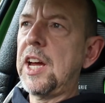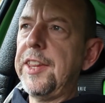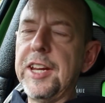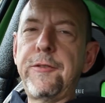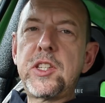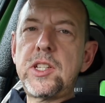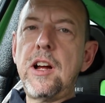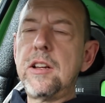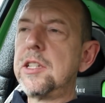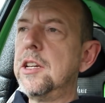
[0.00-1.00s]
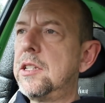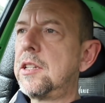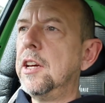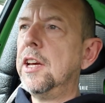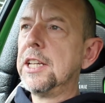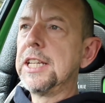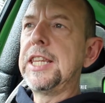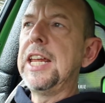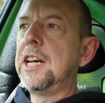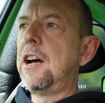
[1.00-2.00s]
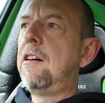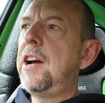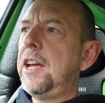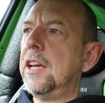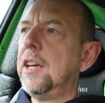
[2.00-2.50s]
I think for starters, the thing that I